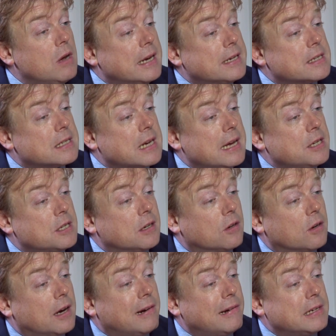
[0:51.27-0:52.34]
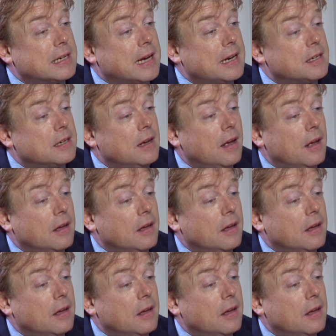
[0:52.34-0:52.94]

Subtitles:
legislation on higher education.